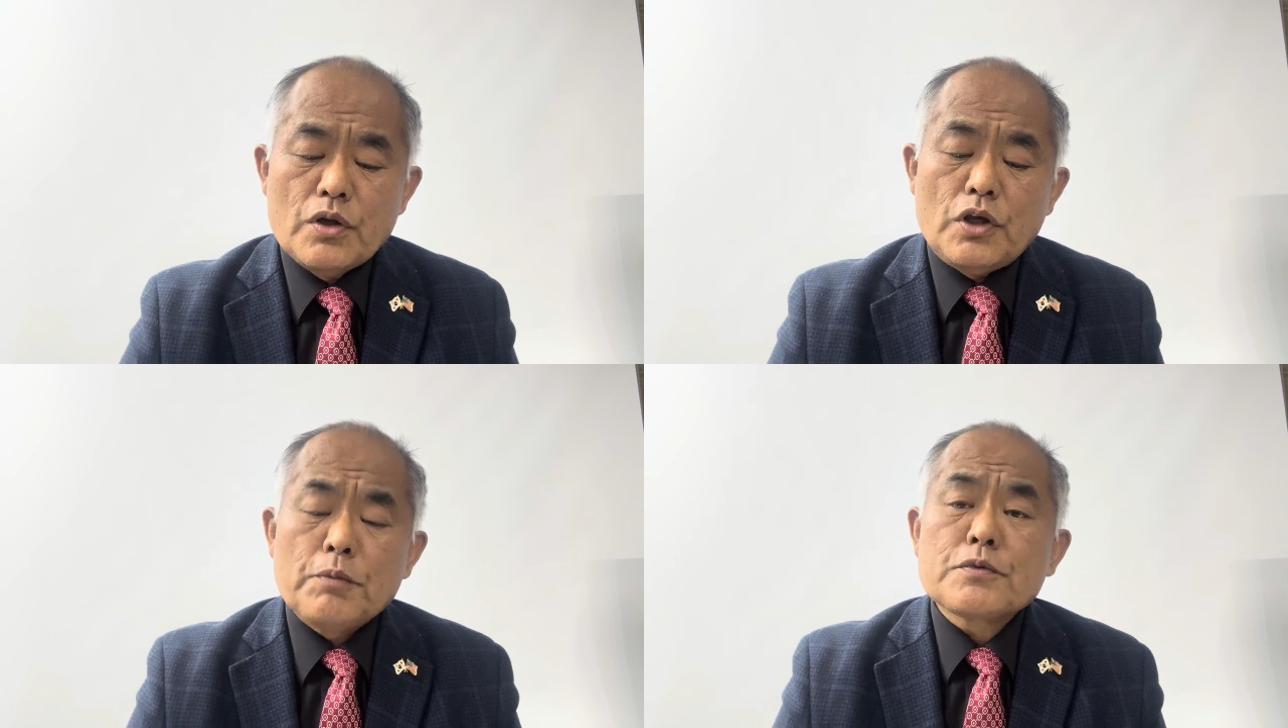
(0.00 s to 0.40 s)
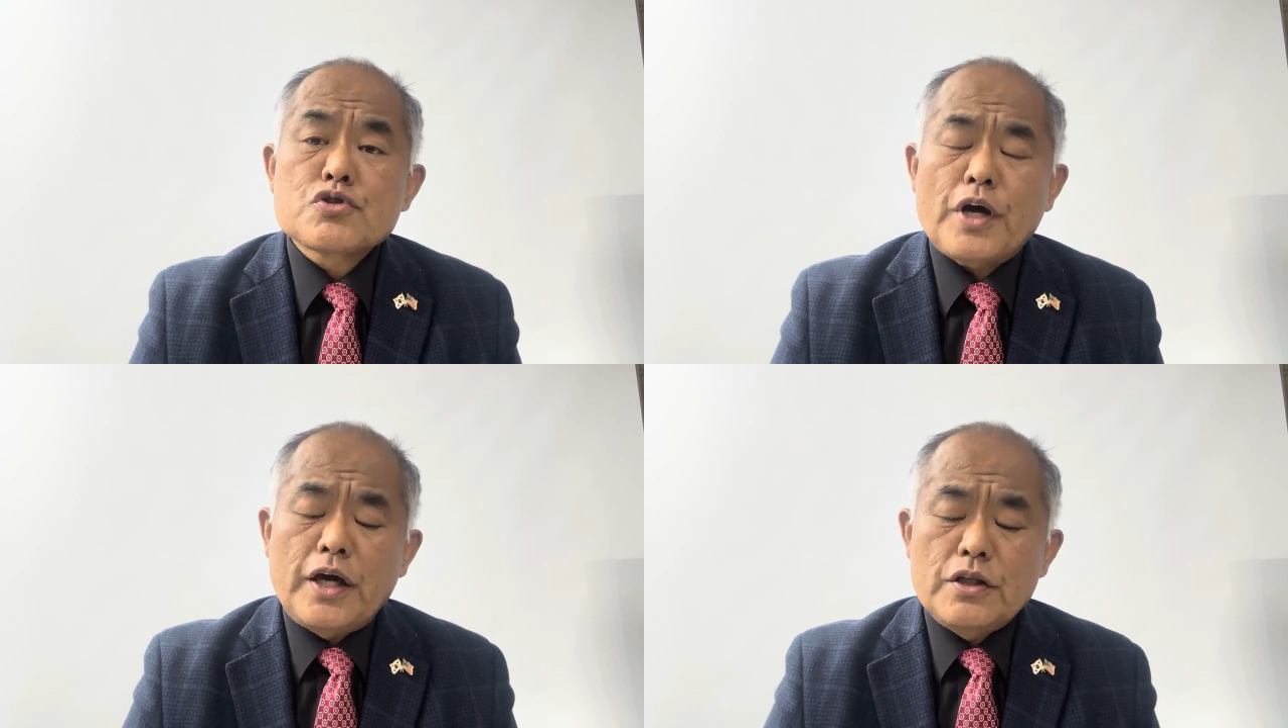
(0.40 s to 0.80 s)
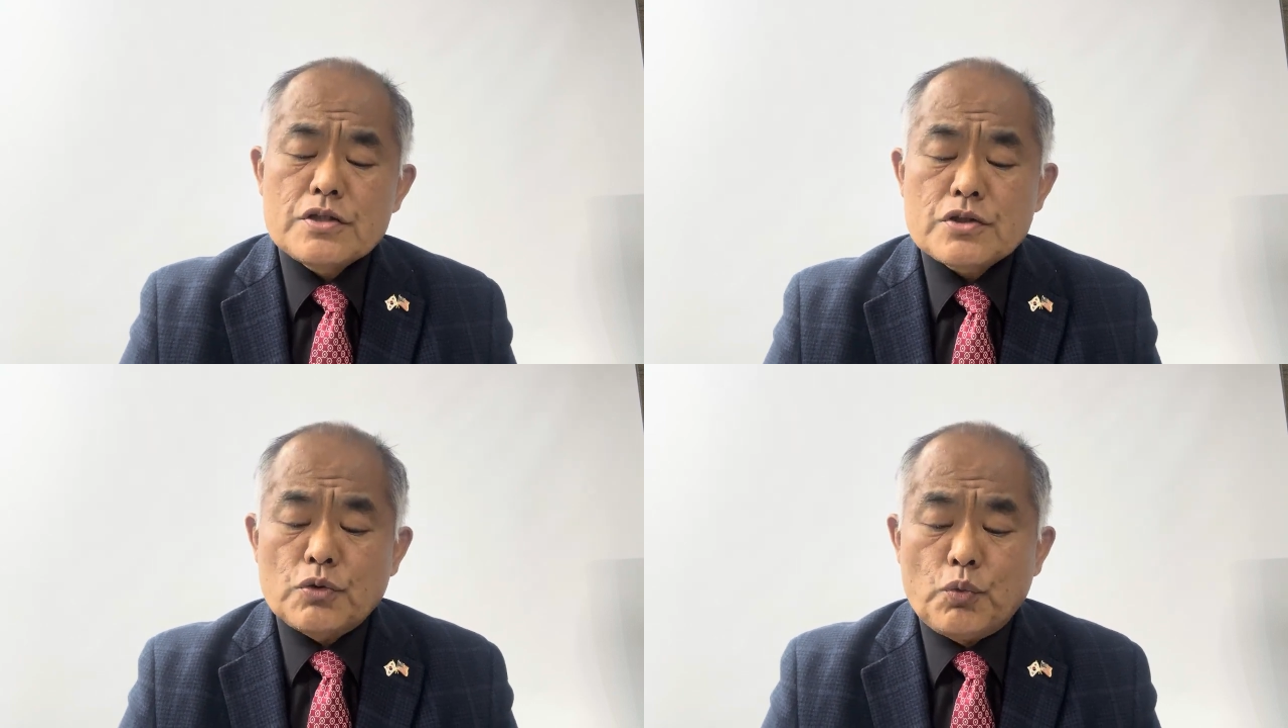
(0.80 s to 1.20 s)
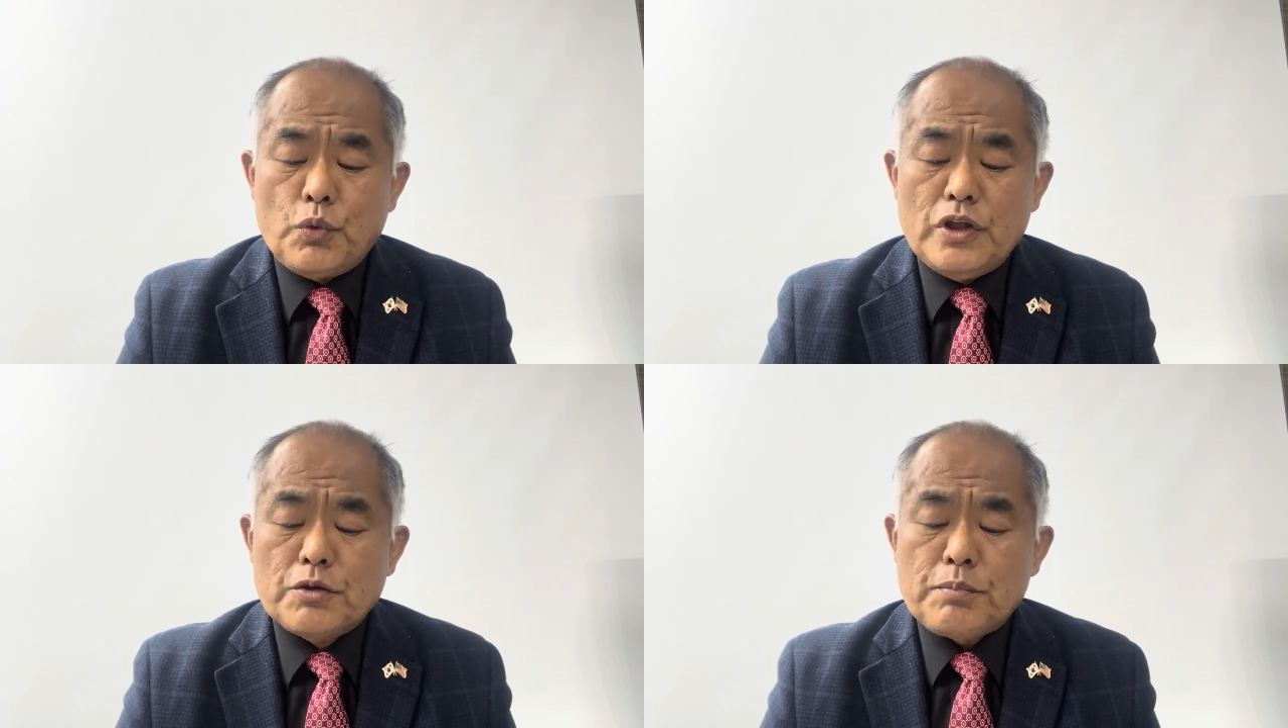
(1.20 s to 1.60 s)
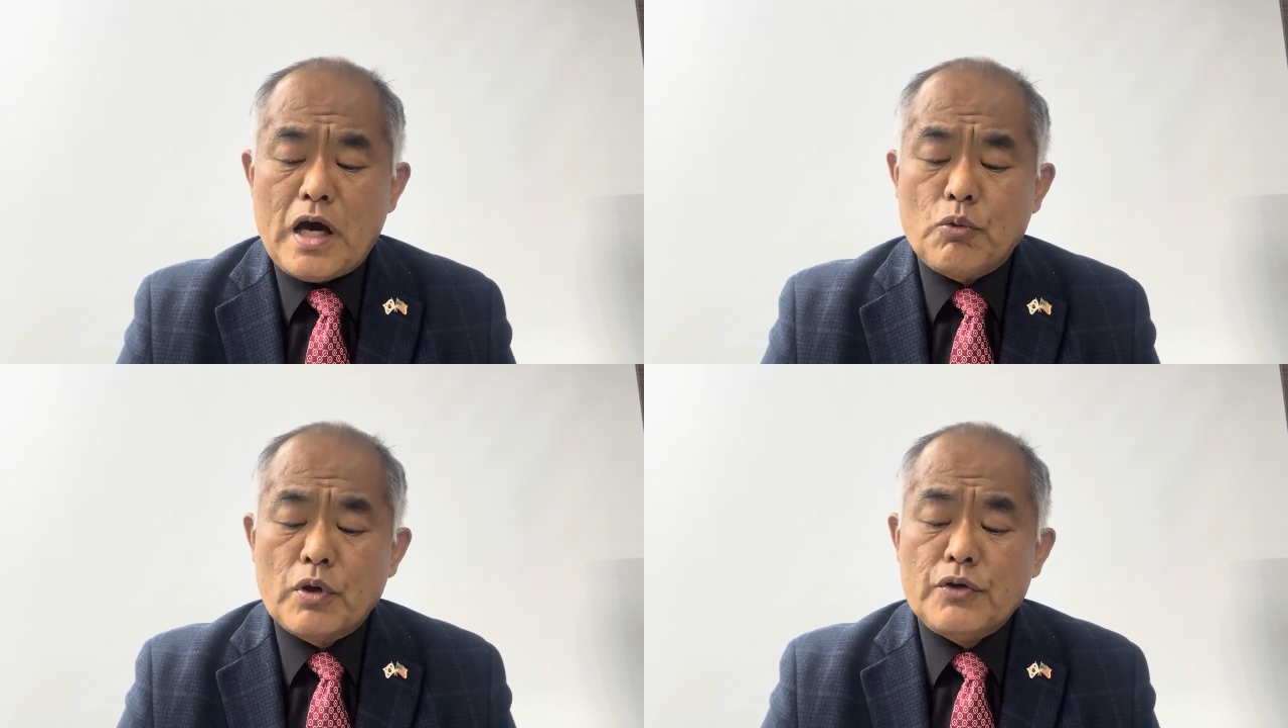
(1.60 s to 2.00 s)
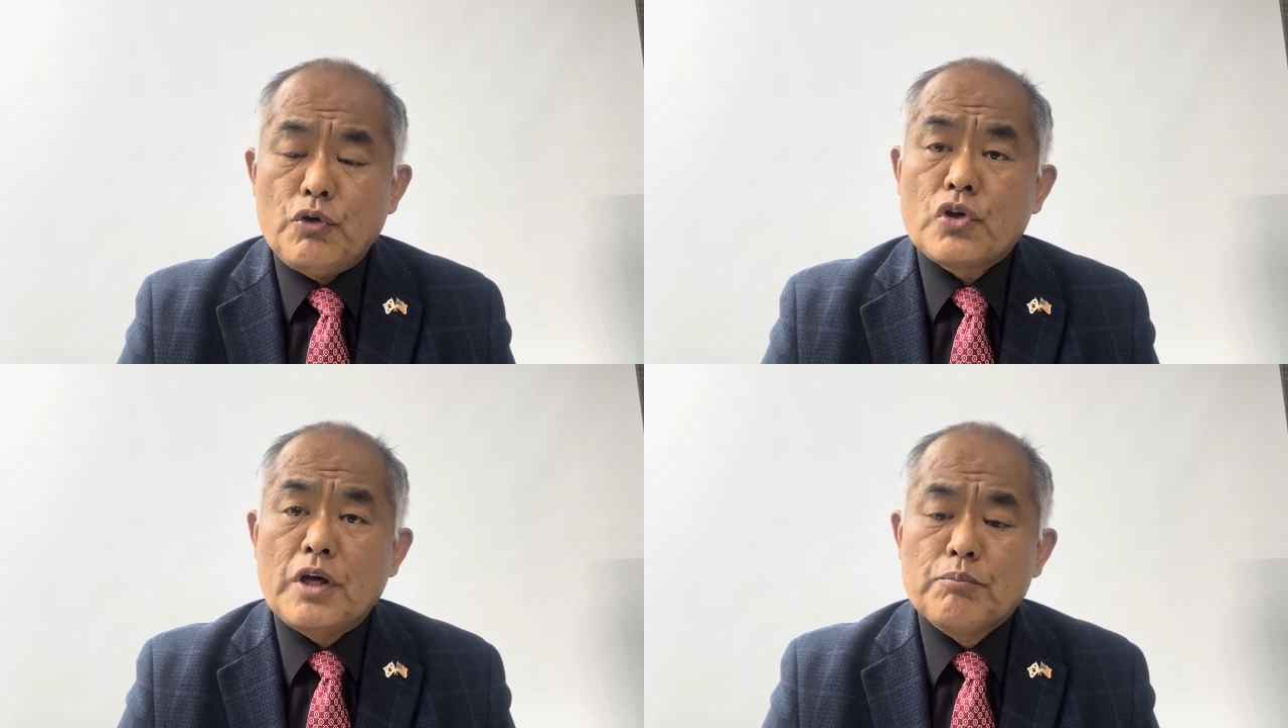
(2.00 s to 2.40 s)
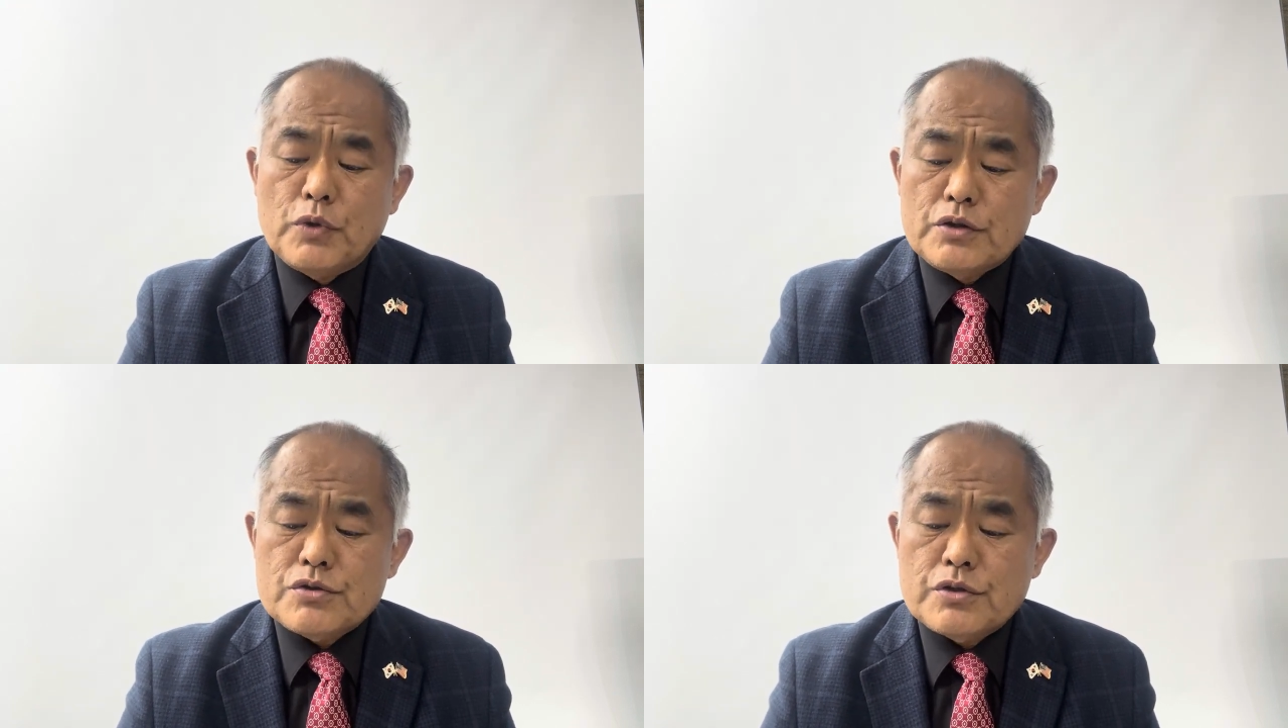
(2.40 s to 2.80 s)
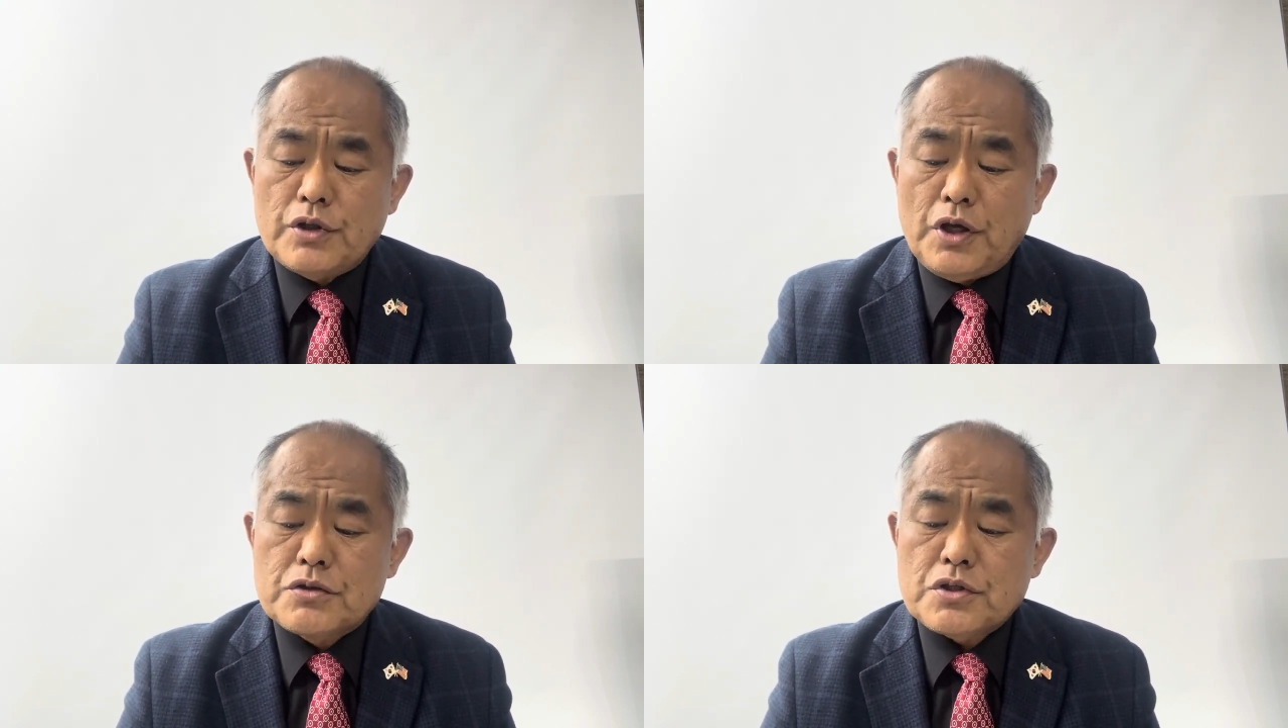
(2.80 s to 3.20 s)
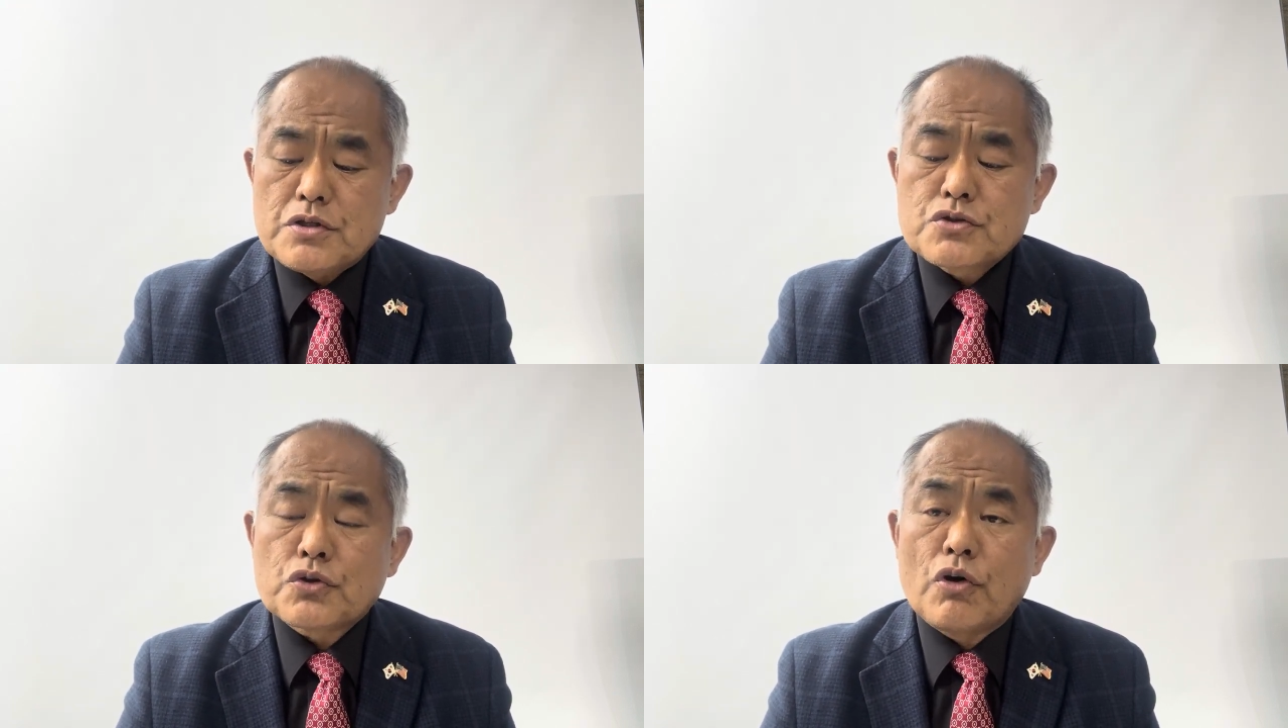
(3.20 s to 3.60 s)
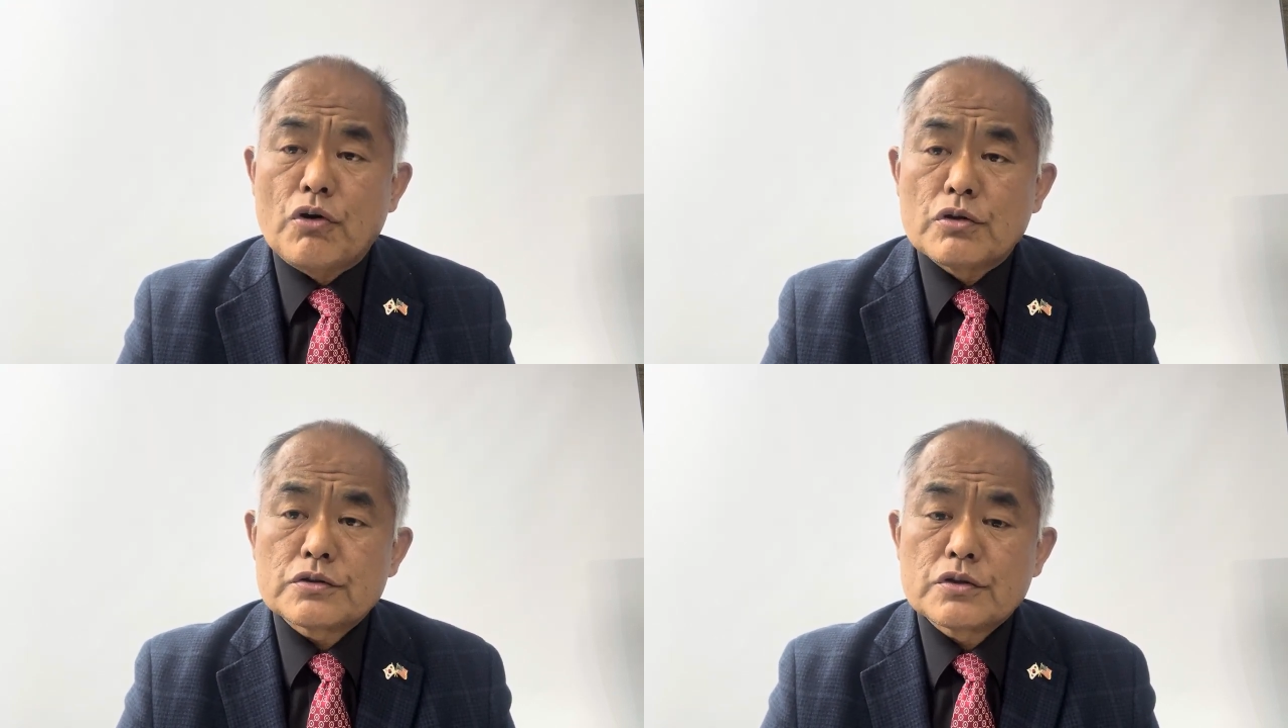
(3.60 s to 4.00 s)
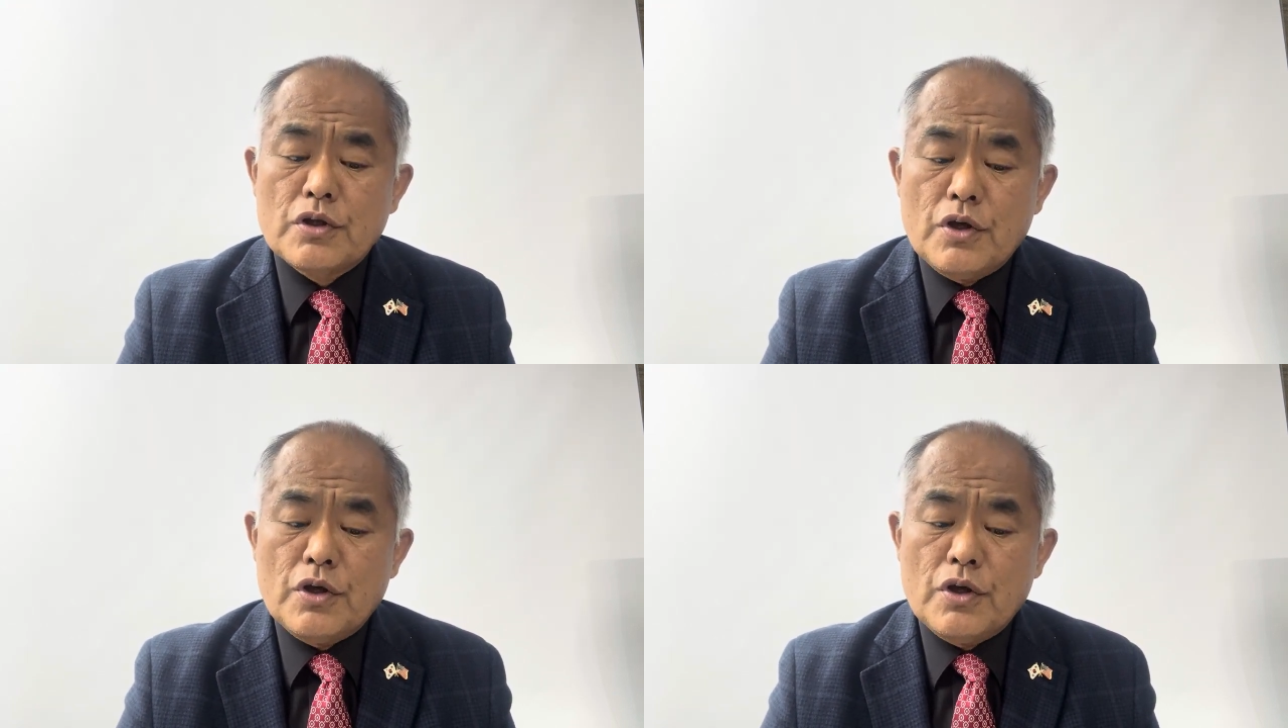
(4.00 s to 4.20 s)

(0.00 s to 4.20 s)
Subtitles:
If Chinese wind power equipment is installed